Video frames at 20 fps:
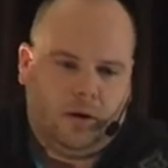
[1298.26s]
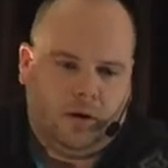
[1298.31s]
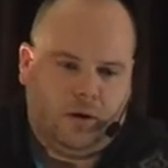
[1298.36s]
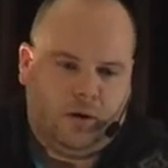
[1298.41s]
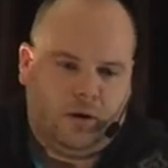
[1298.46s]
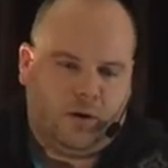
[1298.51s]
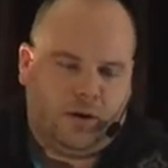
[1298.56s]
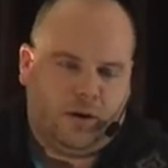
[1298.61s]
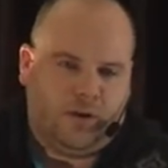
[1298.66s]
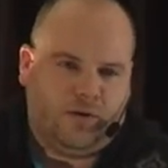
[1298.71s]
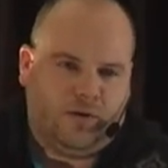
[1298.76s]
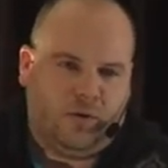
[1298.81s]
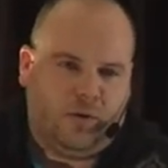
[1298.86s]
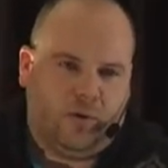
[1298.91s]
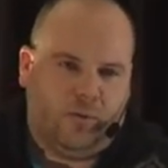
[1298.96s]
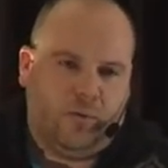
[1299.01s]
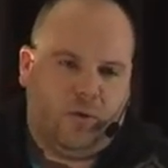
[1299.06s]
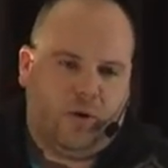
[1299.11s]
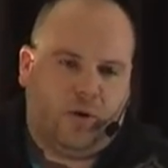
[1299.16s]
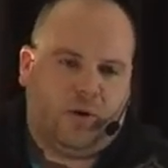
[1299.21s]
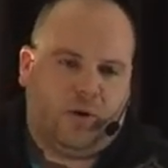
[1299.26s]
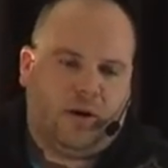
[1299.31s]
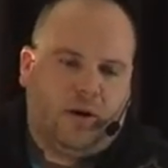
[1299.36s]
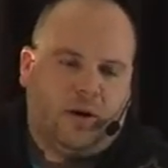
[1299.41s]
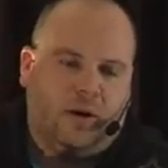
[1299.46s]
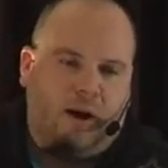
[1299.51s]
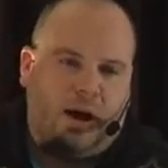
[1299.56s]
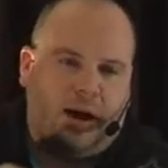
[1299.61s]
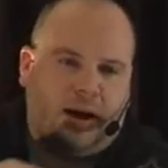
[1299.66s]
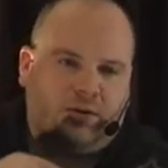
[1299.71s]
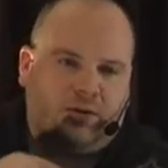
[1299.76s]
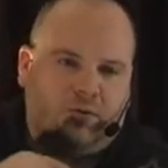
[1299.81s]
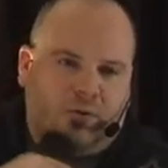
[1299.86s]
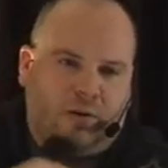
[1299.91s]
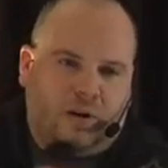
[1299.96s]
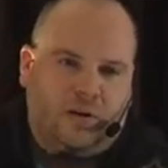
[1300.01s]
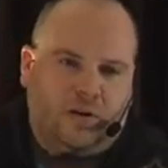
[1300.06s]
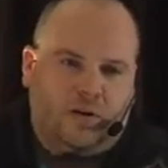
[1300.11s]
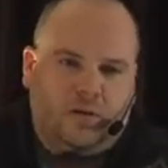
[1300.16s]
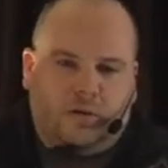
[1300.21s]
you can do it where it'll
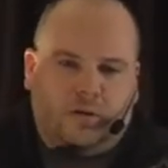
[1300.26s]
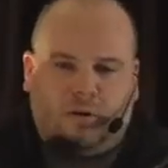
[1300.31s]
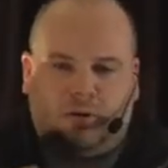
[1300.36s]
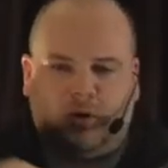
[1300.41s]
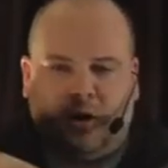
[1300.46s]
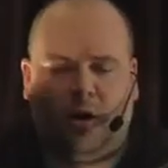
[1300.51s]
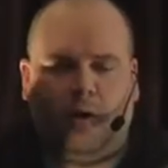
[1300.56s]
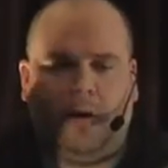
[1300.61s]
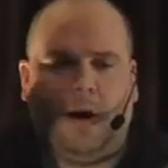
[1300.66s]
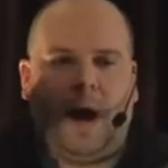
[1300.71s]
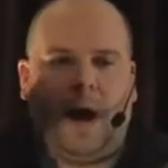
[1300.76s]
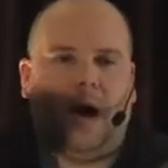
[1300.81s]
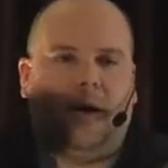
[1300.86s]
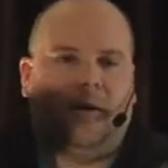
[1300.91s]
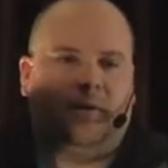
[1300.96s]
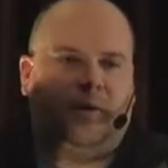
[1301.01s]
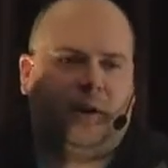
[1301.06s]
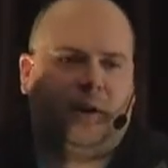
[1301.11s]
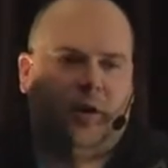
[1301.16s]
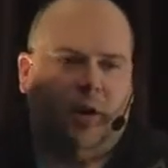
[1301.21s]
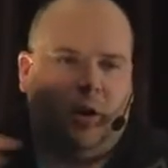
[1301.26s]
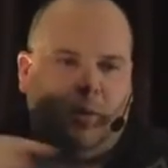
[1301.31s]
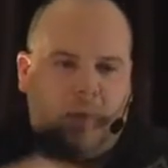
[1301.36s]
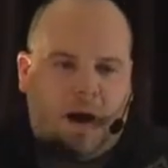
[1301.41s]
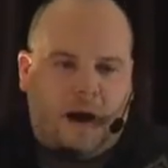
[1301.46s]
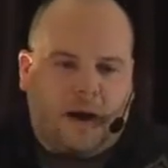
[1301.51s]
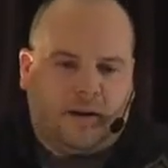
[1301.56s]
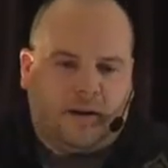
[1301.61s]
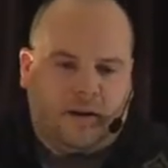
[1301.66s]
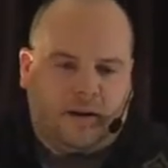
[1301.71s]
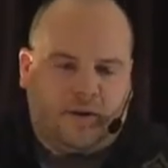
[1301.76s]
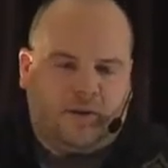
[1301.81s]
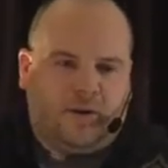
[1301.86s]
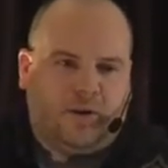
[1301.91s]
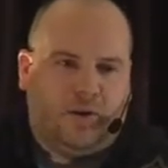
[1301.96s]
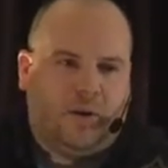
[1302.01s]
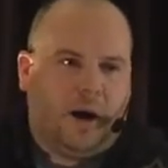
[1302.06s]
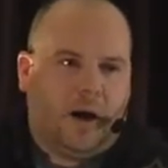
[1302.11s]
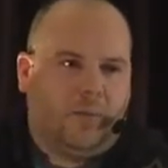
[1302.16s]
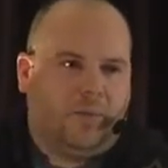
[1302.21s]
actually call out and then call back into
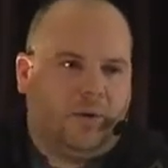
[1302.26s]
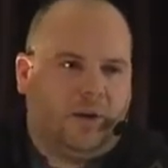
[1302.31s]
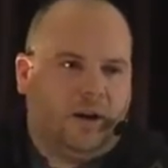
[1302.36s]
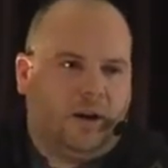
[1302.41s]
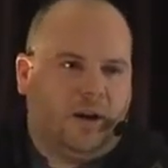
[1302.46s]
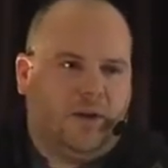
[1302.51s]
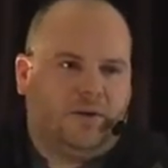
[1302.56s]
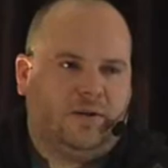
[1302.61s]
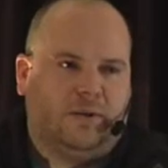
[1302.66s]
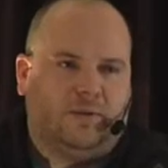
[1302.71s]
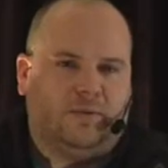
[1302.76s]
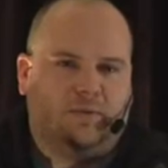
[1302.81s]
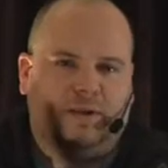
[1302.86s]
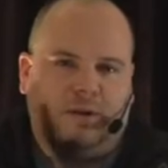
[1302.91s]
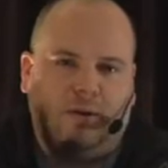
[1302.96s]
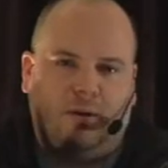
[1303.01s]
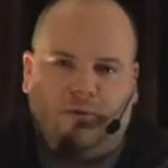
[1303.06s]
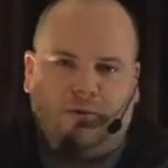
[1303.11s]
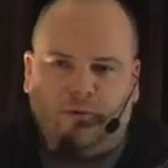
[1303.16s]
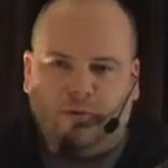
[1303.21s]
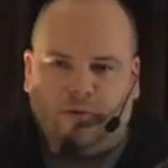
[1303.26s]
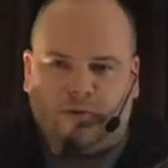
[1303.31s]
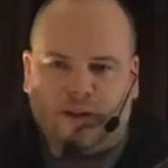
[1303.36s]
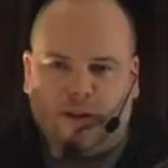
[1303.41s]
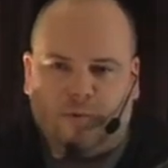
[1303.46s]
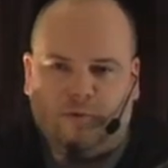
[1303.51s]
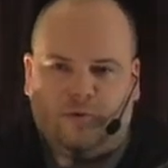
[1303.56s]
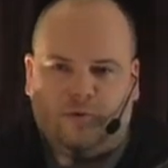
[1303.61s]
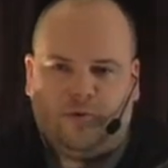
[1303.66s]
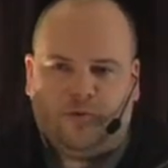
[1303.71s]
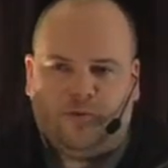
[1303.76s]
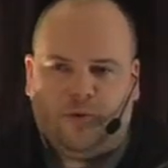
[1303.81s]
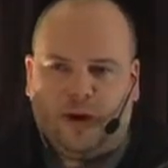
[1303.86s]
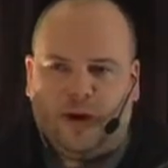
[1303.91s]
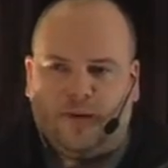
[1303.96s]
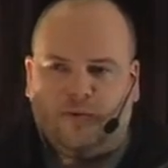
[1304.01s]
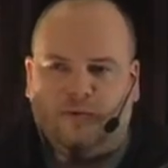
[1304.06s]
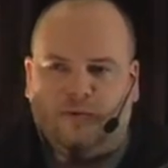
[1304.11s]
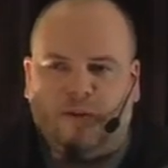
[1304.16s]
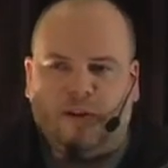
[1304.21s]
your application. So, for example, if you
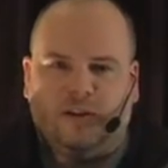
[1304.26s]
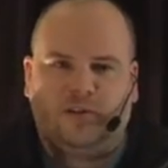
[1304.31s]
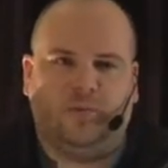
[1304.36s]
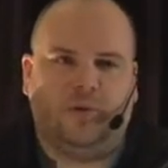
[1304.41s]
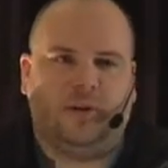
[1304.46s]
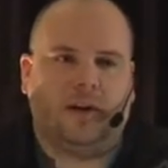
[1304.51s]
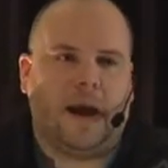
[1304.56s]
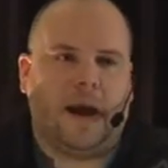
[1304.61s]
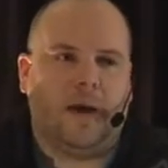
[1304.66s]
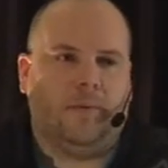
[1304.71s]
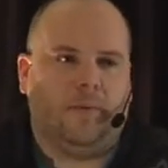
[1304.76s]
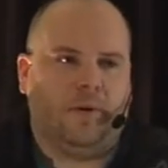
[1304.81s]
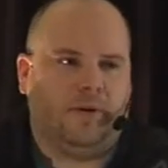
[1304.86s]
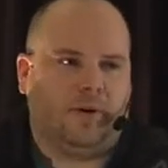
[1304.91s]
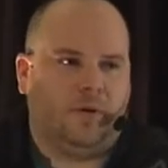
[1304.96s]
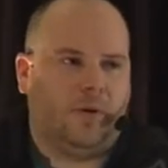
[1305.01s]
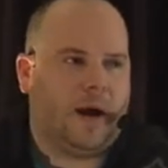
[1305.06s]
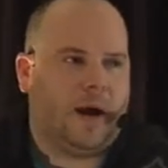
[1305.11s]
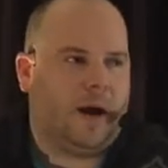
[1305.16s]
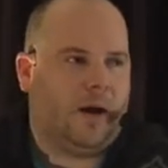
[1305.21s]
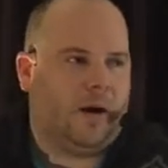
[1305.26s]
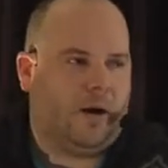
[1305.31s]
have the Facebook app on your